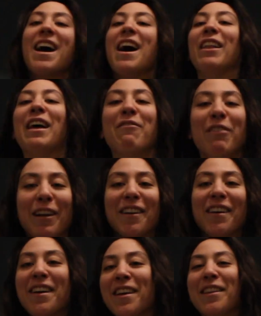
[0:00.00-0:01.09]
11
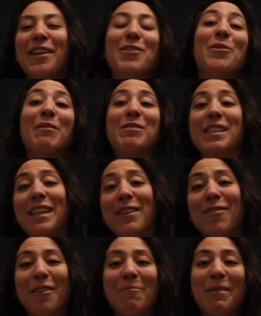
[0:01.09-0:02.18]
that you have seen
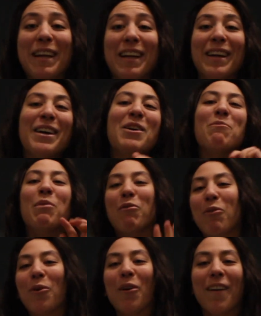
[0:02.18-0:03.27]
from me
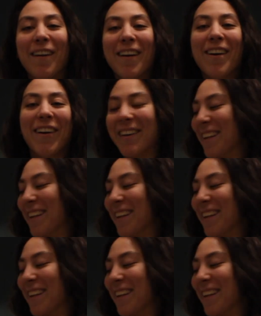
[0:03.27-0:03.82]
before on